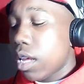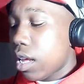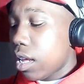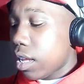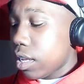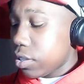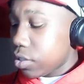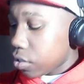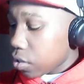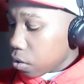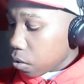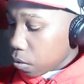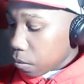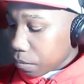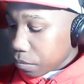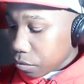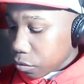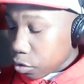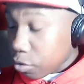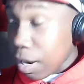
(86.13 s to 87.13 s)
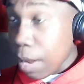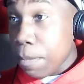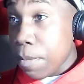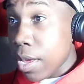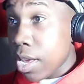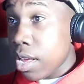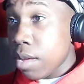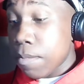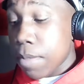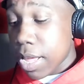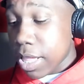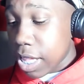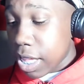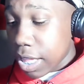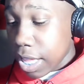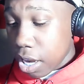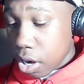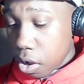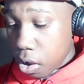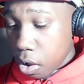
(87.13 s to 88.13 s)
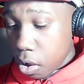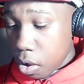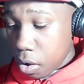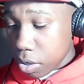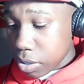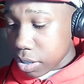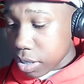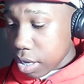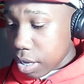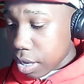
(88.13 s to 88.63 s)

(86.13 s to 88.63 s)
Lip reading: So great pickup by the Atlanta Hawks.